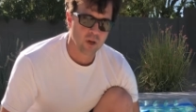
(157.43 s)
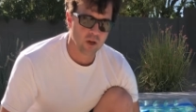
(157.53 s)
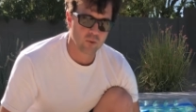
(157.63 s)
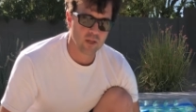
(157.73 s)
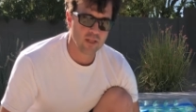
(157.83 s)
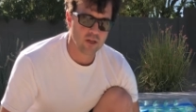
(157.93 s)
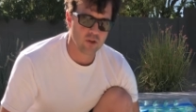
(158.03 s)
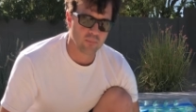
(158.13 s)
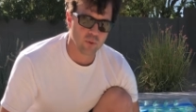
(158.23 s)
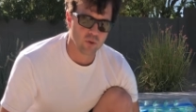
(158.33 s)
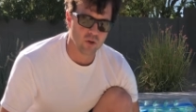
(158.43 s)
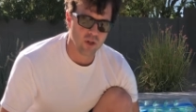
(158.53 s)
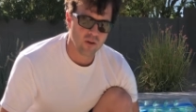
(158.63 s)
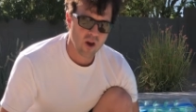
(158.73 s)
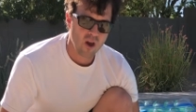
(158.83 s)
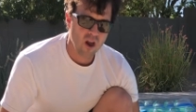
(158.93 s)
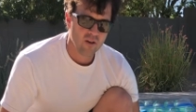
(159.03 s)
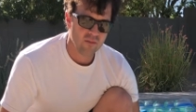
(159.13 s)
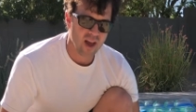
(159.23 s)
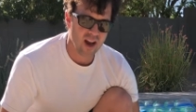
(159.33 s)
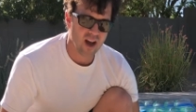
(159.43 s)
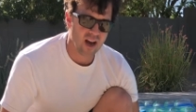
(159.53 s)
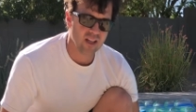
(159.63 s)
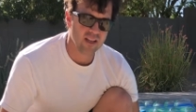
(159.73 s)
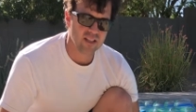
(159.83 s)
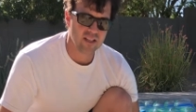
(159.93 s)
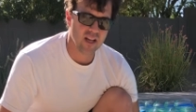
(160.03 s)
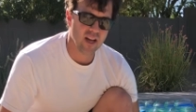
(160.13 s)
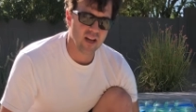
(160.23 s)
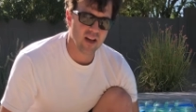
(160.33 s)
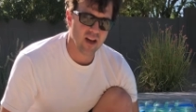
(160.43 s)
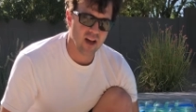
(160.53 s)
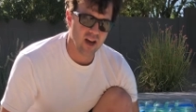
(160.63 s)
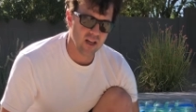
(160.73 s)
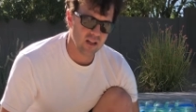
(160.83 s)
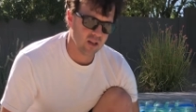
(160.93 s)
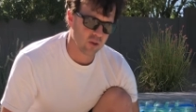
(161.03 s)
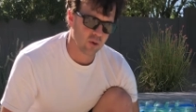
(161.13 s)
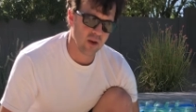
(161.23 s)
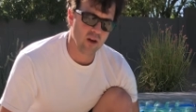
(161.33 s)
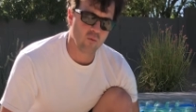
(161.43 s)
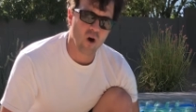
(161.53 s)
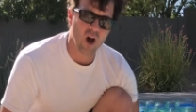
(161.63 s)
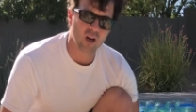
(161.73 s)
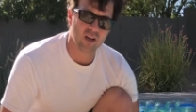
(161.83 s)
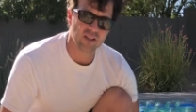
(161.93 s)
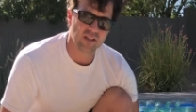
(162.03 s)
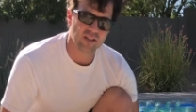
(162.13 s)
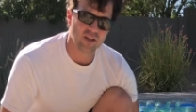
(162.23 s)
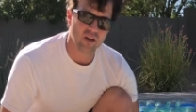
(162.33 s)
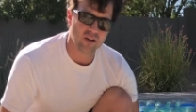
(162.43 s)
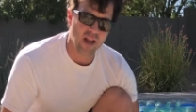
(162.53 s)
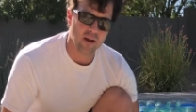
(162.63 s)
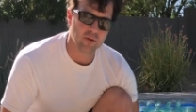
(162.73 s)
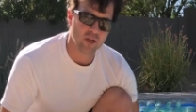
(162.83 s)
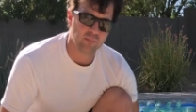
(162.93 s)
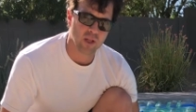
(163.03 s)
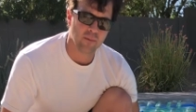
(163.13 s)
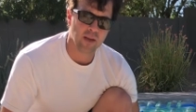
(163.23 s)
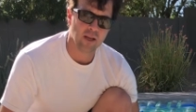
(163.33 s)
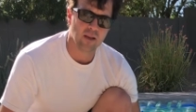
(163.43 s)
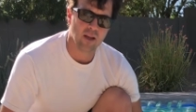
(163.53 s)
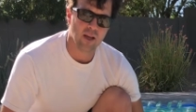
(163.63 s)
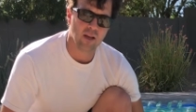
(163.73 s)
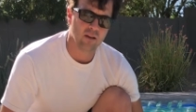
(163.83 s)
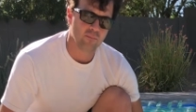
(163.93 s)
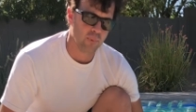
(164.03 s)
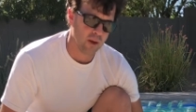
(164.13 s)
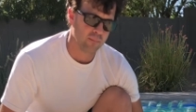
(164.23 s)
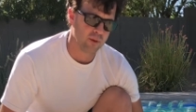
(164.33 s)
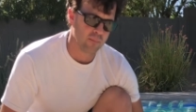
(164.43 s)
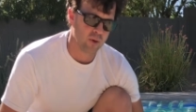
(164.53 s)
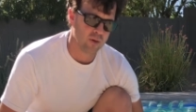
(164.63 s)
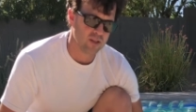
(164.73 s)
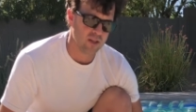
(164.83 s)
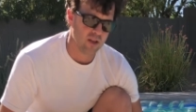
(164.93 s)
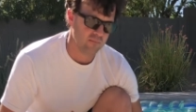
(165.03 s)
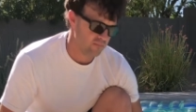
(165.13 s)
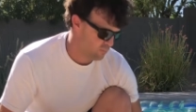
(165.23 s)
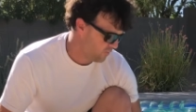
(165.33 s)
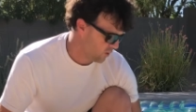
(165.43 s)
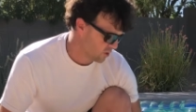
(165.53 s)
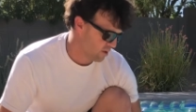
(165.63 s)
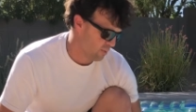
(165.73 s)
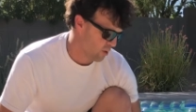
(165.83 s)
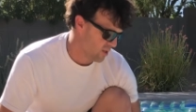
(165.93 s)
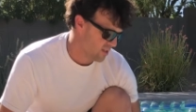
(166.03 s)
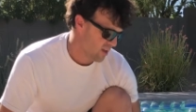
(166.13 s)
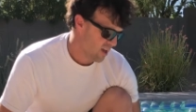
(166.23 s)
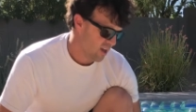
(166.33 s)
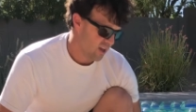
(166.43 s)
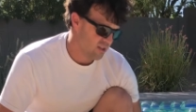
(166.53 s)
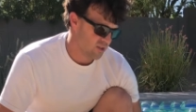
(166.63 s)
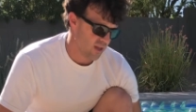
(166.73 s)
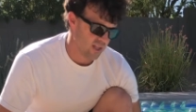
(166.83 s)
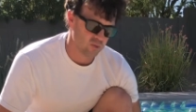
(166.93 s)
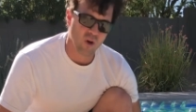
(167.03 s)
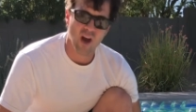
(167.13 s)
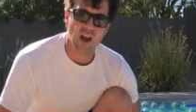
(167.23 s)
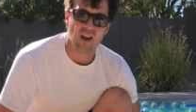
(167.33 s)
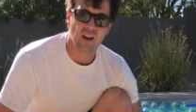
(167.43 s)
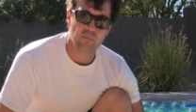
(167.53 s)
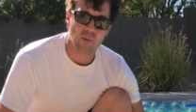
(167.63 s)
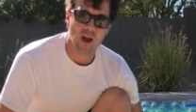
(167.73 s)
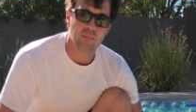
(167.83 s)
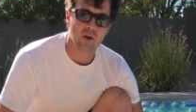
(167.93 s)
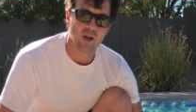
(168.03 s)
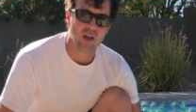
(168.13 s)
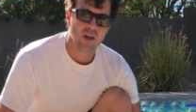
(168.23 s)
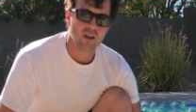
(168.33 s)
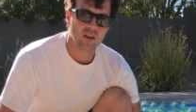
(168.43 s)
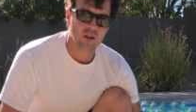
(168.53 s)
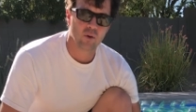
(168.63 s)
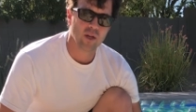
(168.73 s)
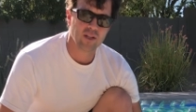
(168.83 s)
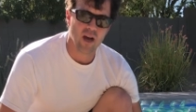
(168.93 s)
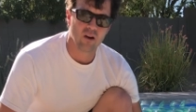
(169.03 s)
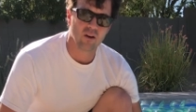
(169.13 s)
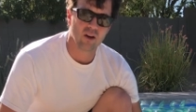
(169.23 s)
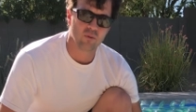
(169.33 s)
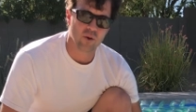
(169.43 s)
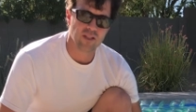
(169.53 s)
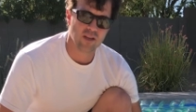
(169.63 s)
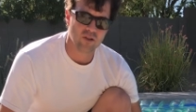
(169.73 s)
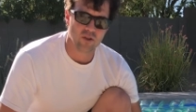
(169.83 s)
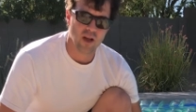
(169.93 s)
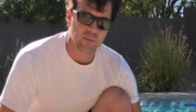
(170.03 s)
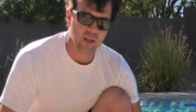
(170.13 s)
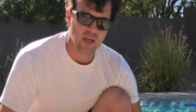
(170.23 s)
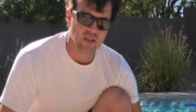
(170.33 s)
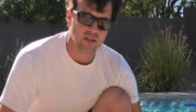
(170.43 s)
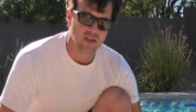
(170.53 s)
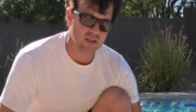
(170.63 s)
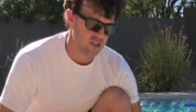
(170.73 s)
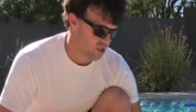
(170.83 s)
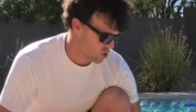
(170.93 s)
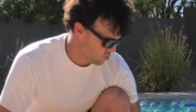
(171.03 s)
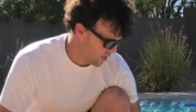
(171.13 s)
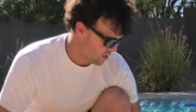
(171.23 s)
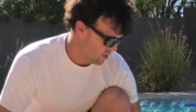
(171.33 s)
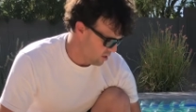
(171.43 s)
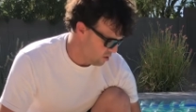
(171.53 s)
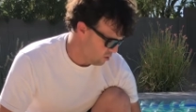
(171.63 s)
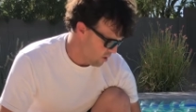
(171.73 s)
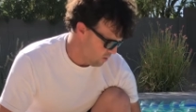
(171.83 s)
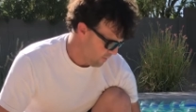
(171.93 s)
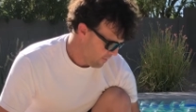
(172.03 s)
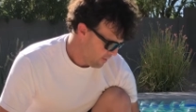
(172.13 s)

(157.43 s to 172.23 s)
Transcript: on a residential pool, that highly acidic, highly chlorinated water is gonna start damaging plumbing and pump components and filter components. And so that's why, in my book, the chlorine tower on a residential application is a strict no-no.